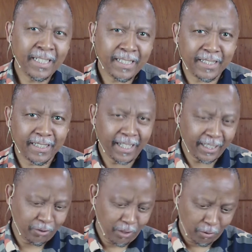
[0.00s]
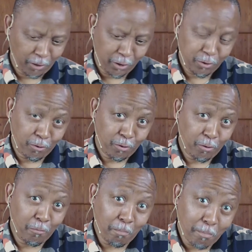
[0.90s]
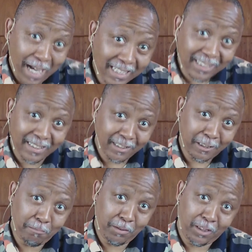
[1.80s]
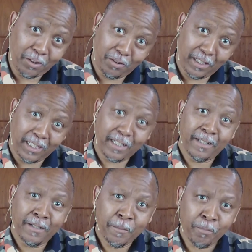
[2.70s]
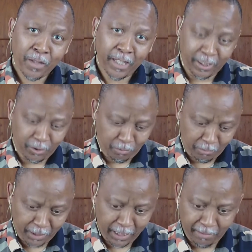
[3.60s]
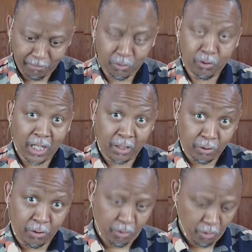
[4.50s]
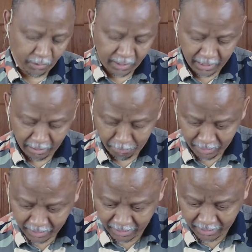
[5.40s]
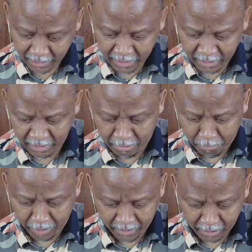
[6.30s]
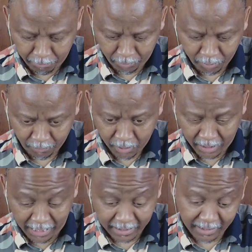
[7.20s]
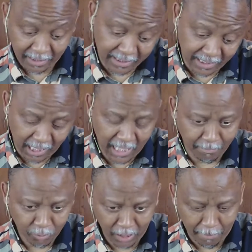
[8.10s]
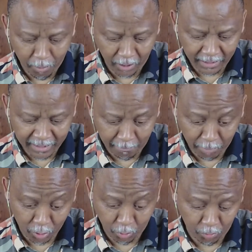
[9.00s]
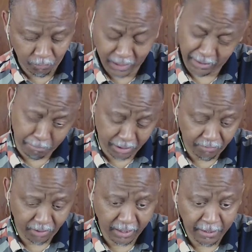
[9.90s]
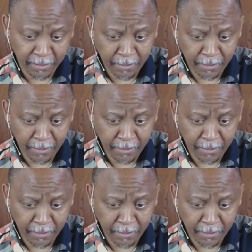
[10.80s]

then you are going to grow muscle spiritually, and you will be able to outgrow the elementary principles of Christ. Let's now come to our point number two, very briefly,